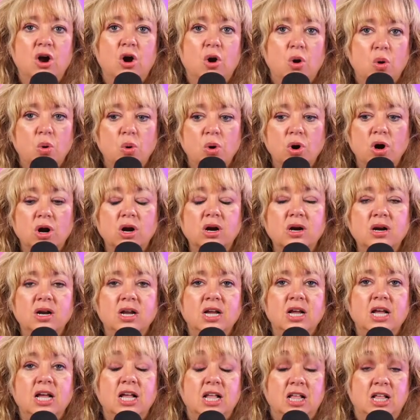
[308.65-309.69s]
Or
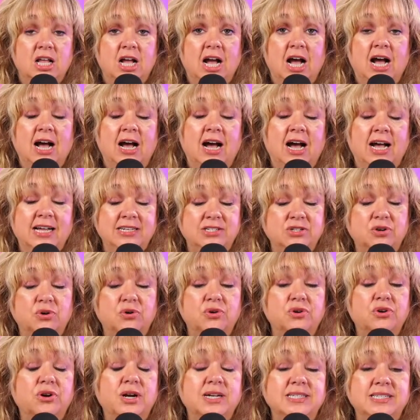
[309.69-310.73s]
I, I told
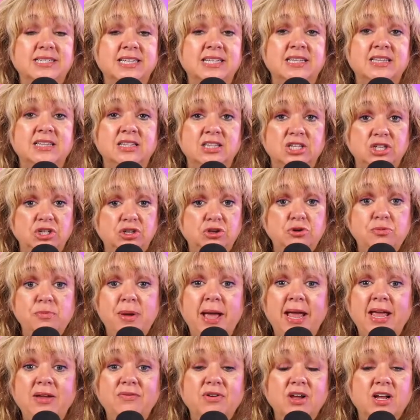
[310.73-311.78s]
her, I said, you
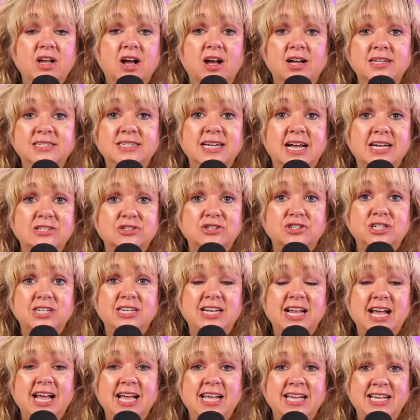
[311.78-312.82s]
may even contact her
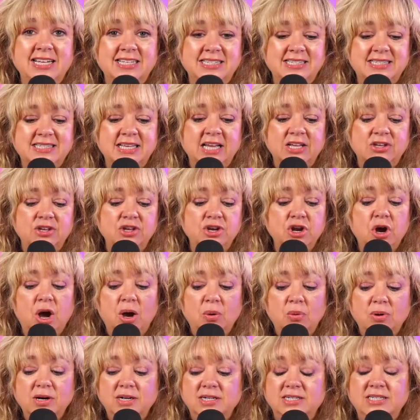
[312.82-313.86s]
today and said, you know, I
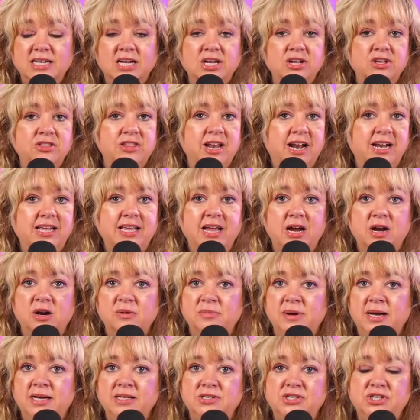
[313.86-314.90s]
want to tell you that I care
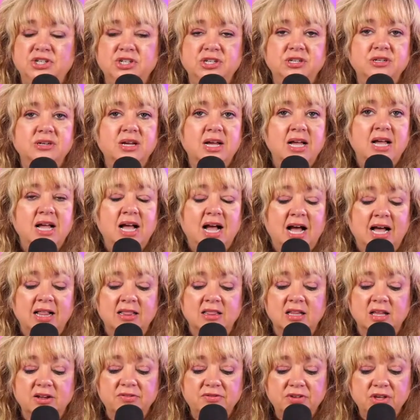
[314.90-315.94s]
about you. I
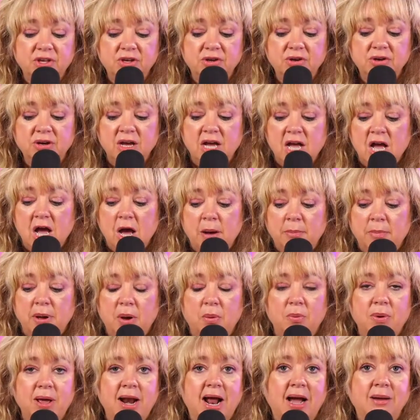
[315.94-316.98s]
love you. But
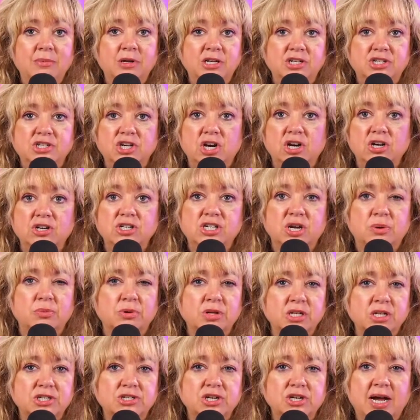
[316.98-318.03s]
when I'm at church, I'm
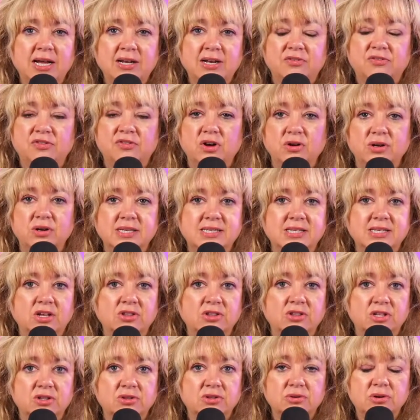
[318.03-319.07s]
really trying to focus on
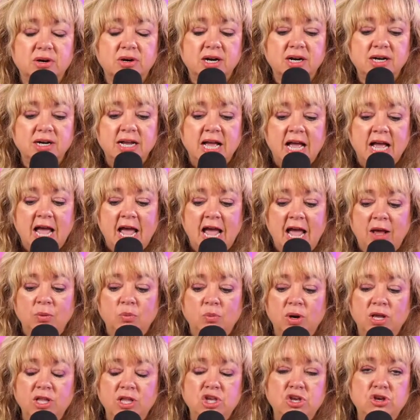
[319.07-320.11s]
the Lord. And
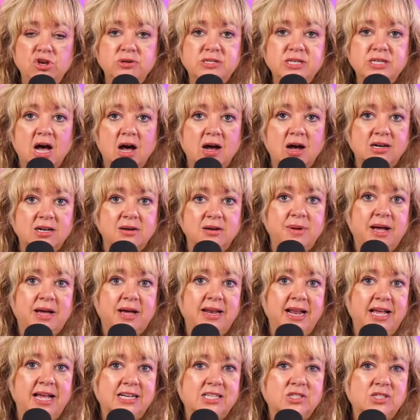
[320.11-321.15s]
when you talked about
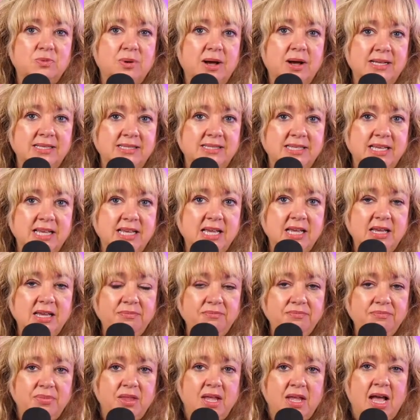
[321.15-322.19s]
XYZ,
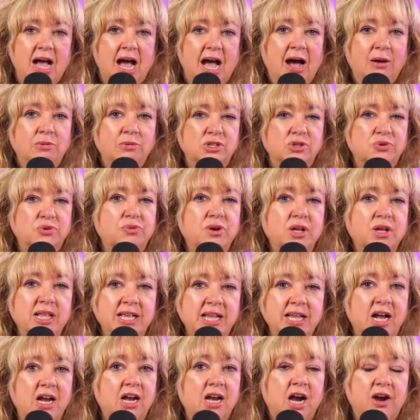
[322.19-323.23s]
I was really
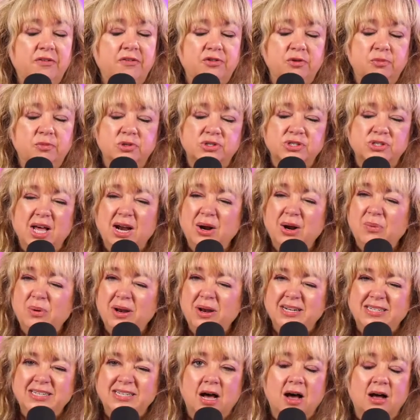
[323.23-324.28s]
uncomfortable. So I don't want
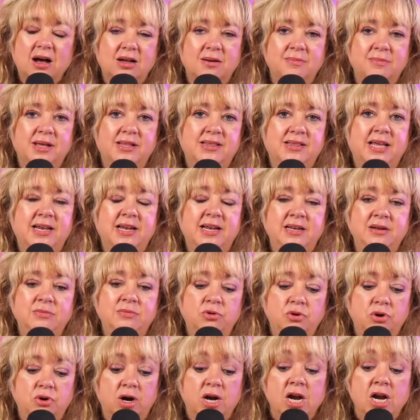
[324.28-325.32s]
to talk about that
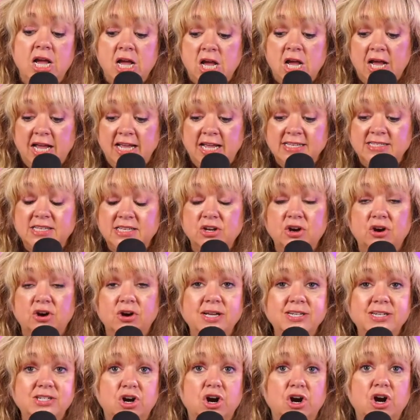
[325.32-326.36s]
anymore. Is it
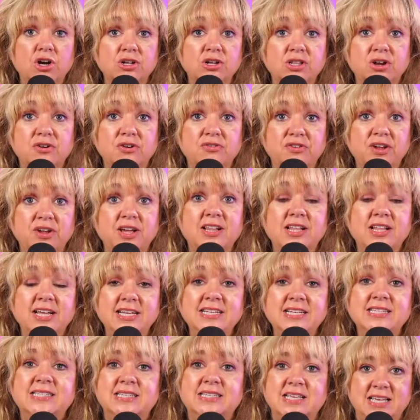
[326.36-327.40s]
going to hurt their
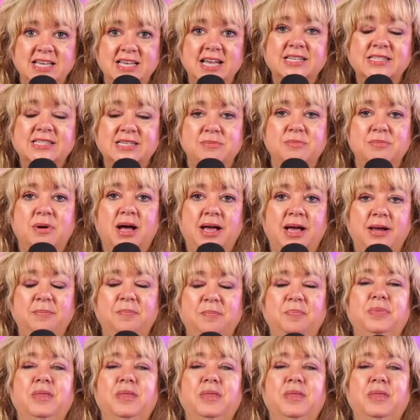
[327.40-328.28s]
feelings? Yes, it might.